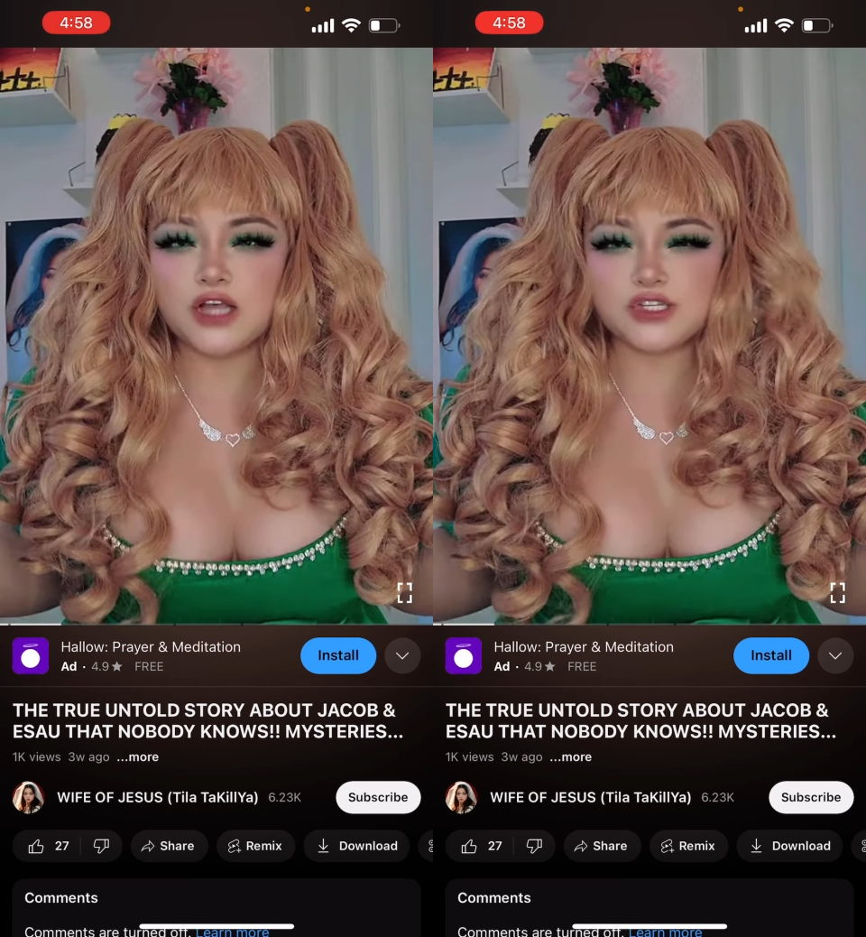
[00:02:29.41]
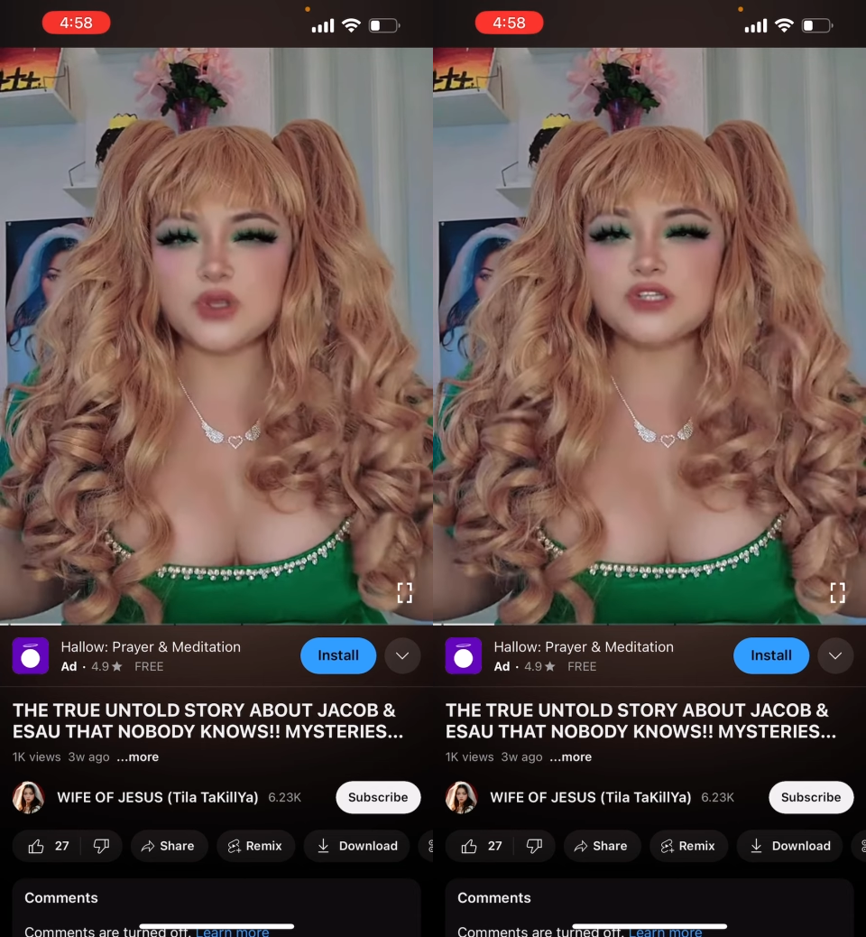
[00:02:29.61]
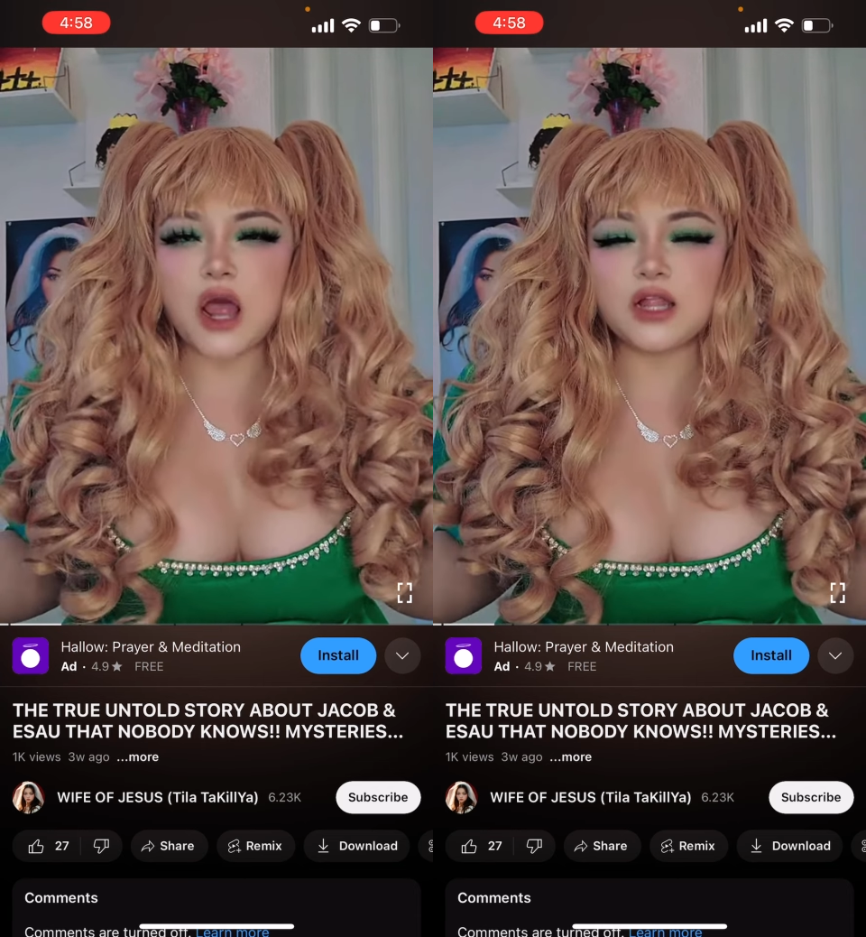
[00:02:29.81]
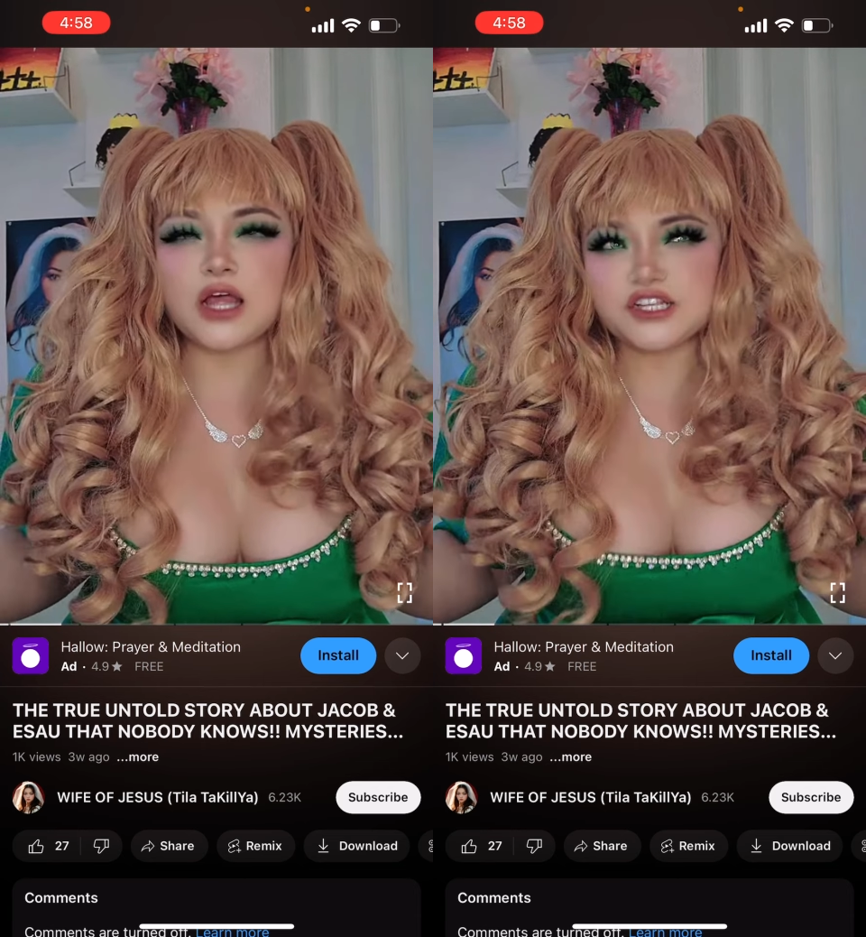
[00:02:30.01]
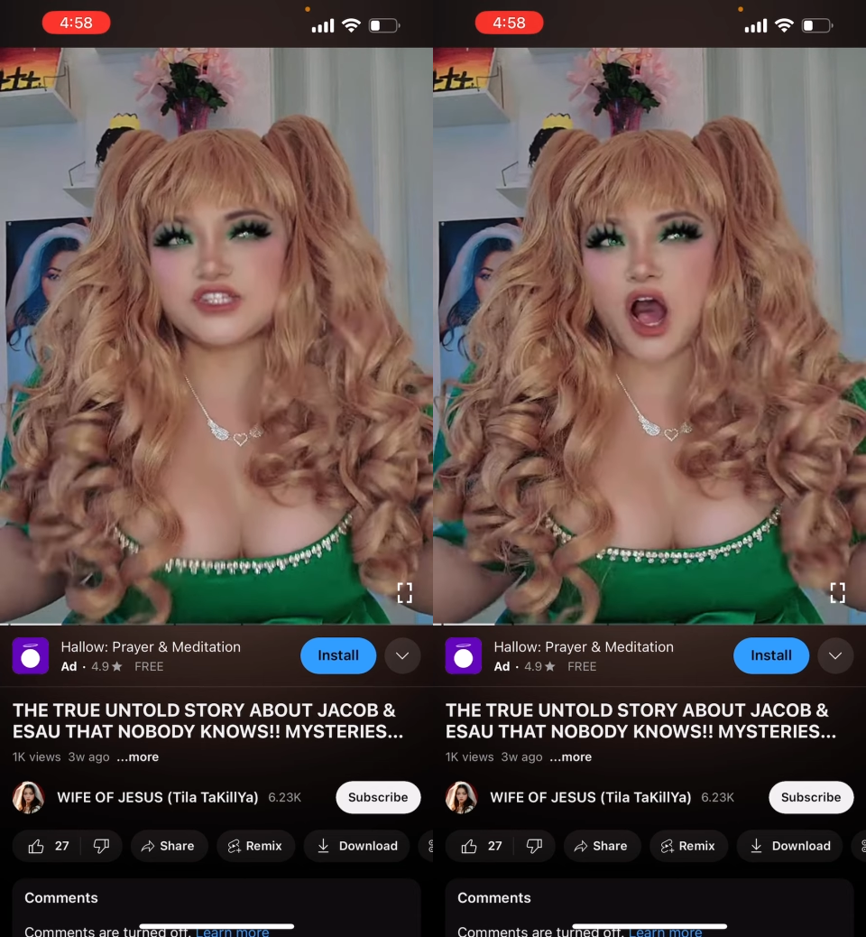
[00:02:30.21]
So he's kind of
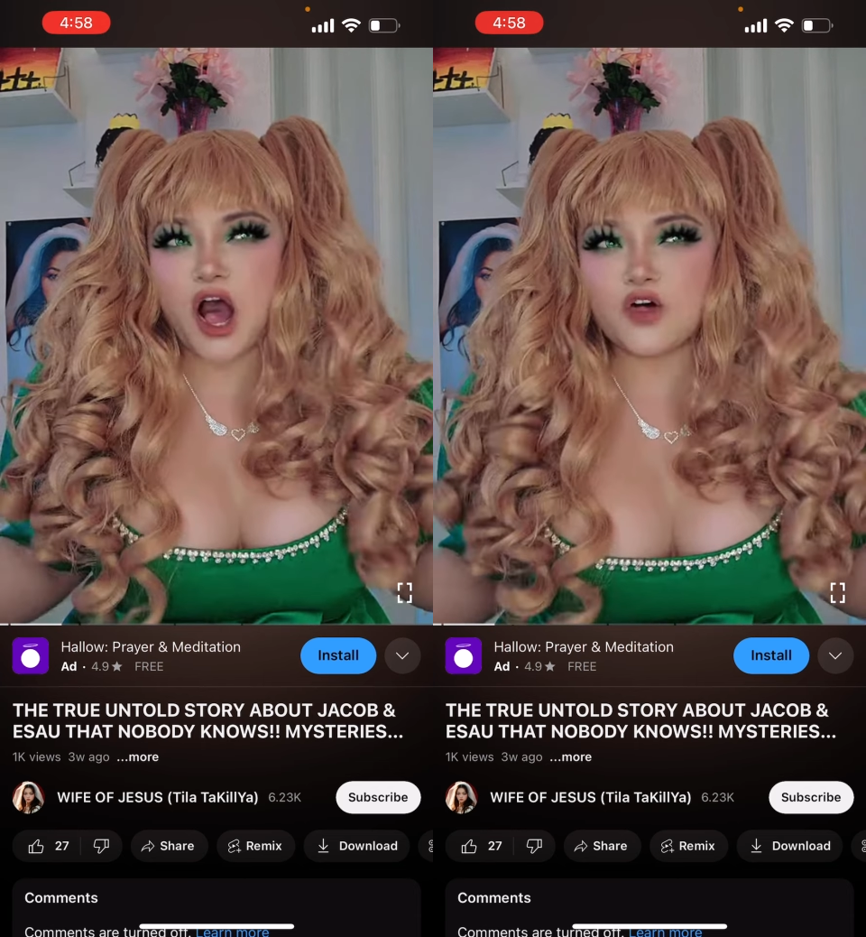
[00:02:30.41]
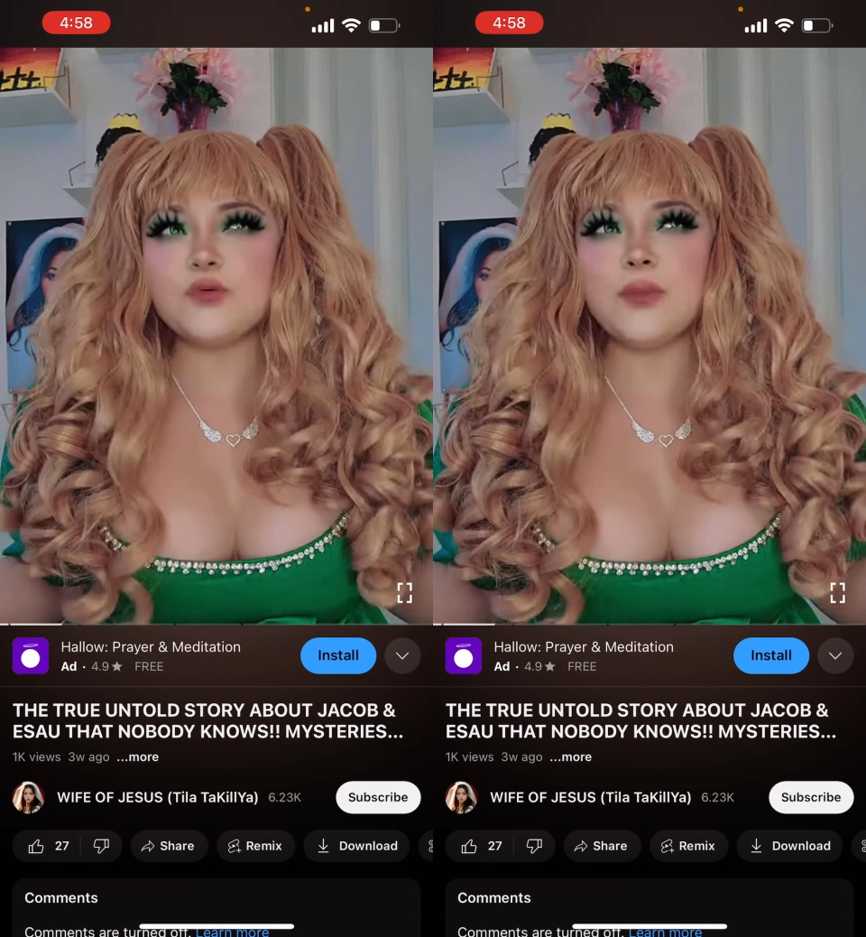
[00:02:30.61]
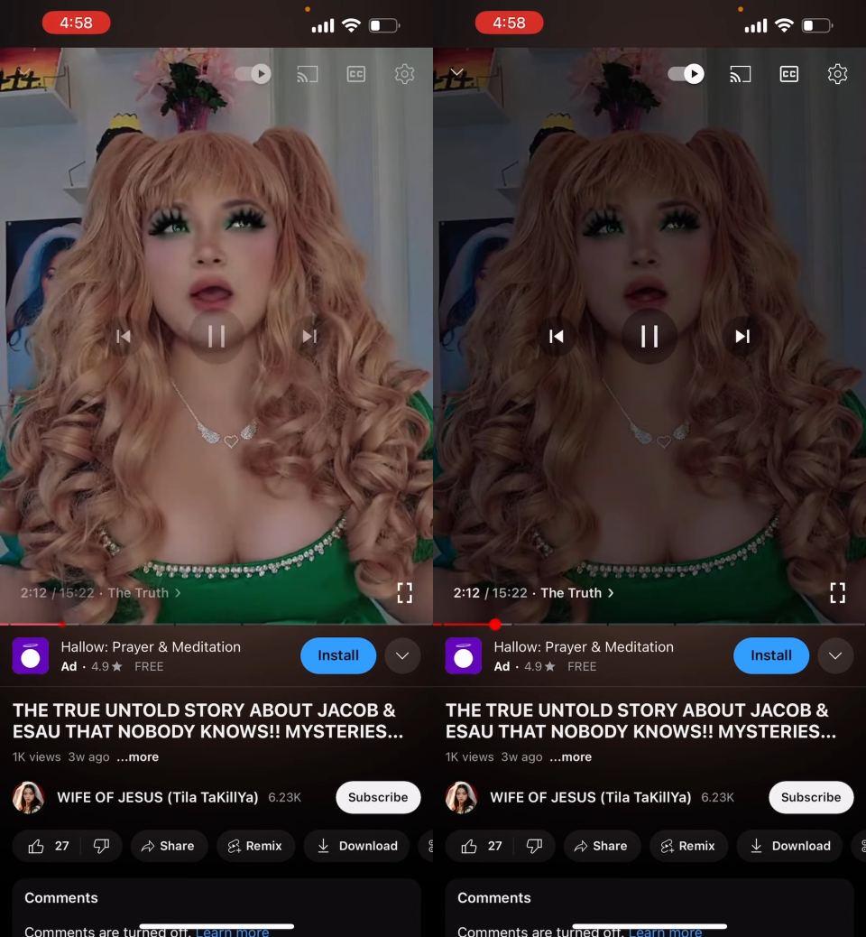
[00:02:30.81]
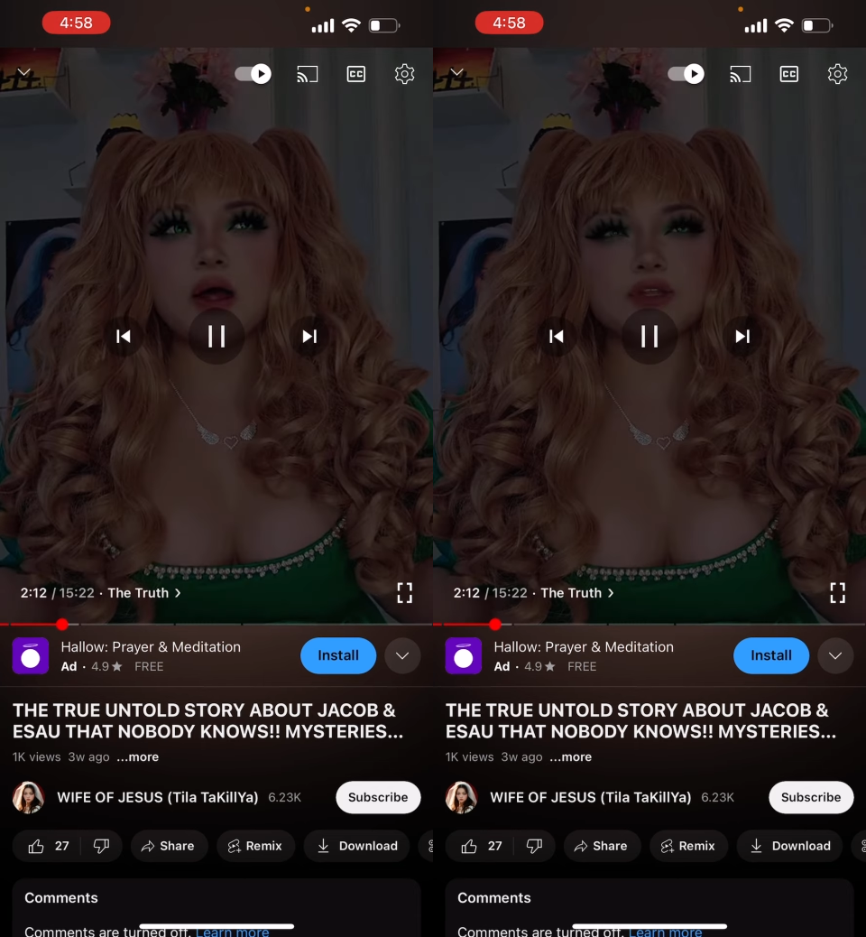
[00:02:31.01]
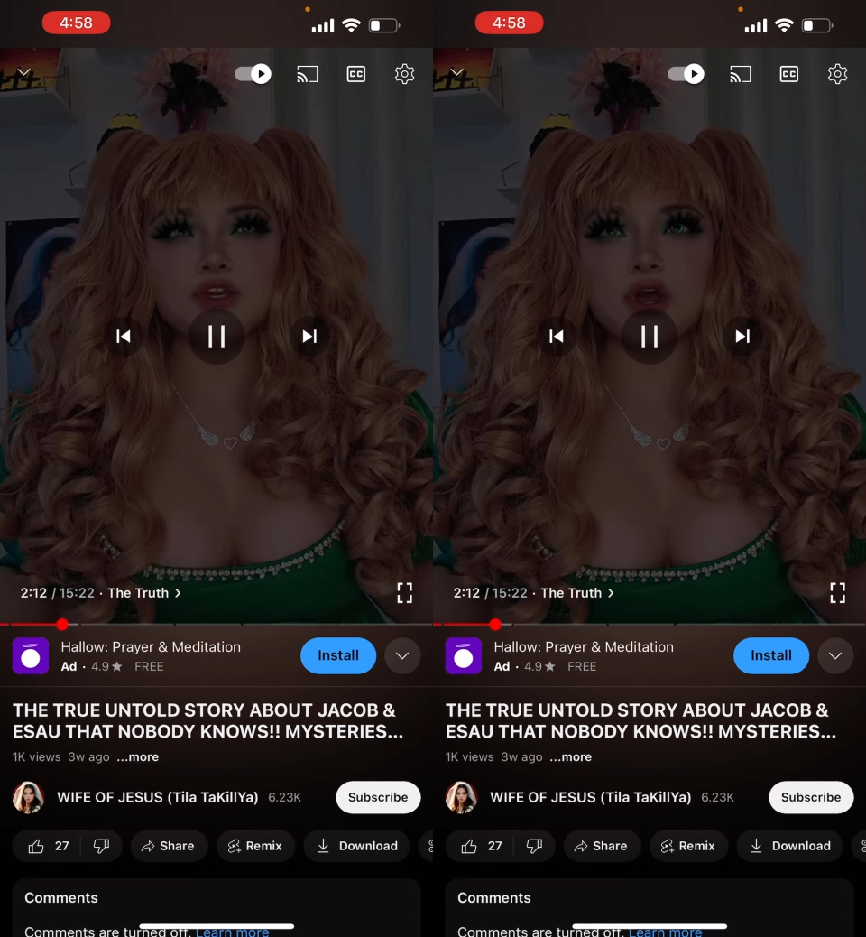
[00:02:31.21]
like this alpha
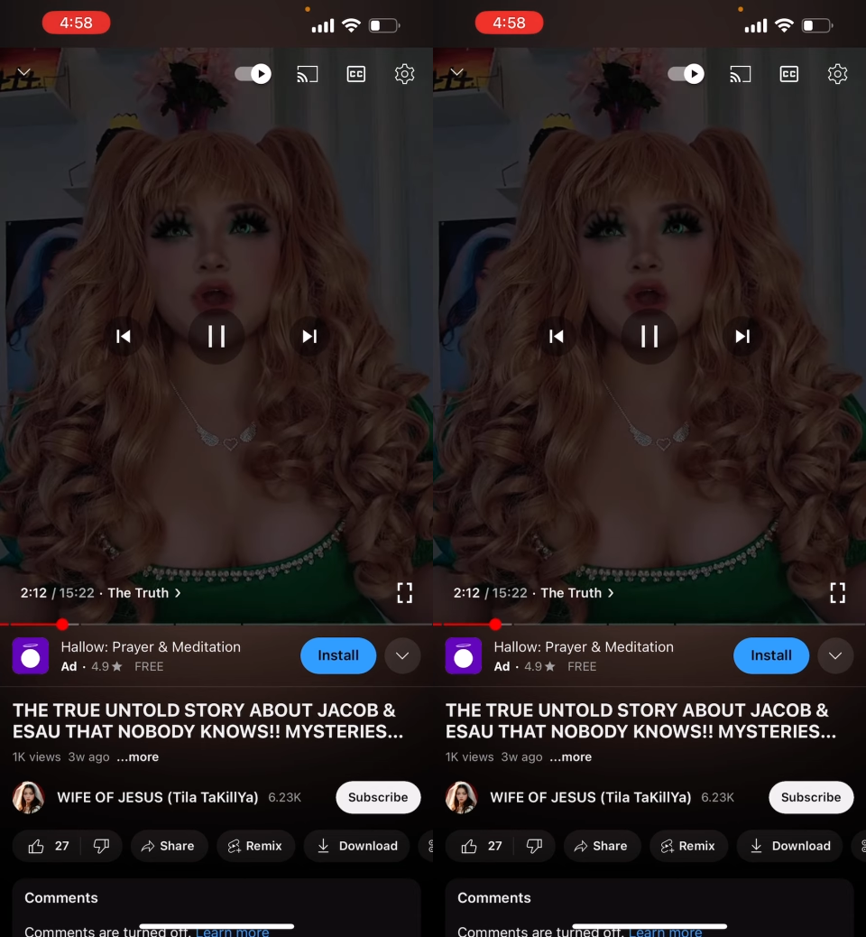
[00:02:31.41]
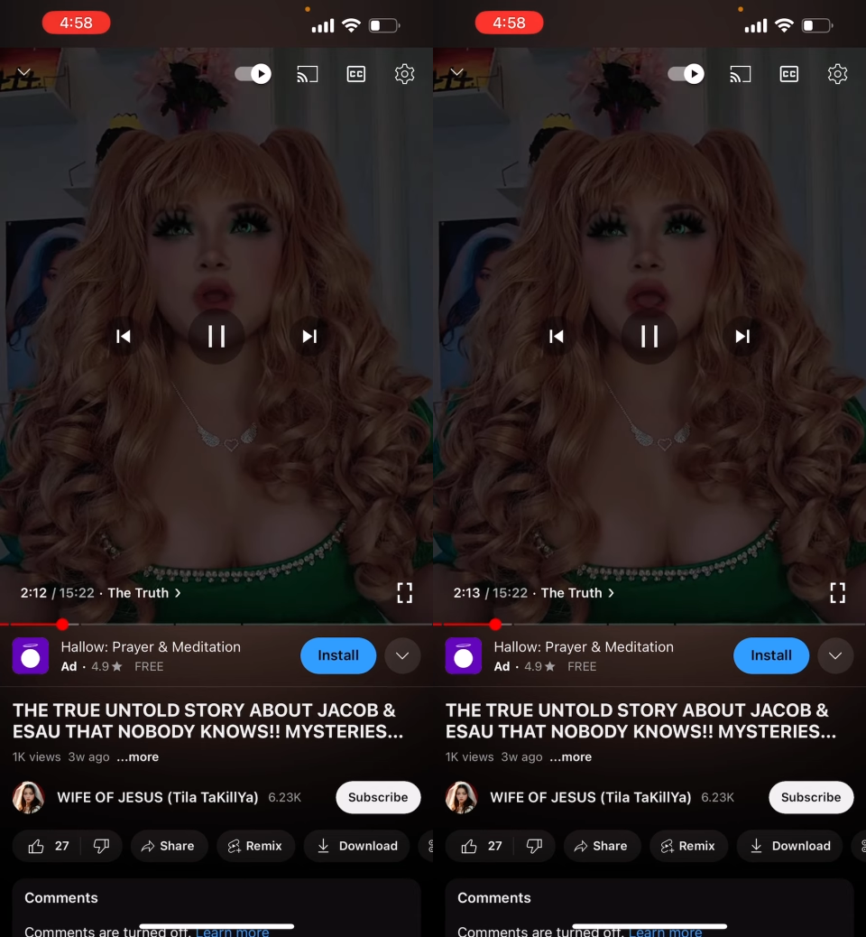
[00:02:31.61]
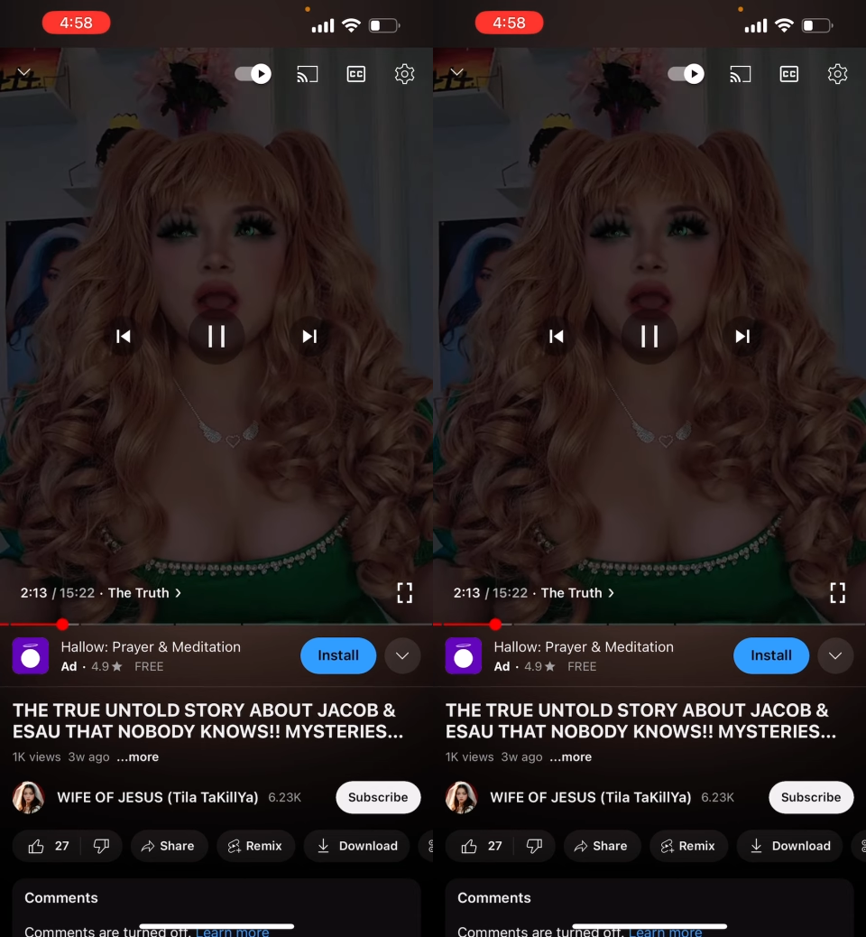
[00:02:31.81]
male, you know,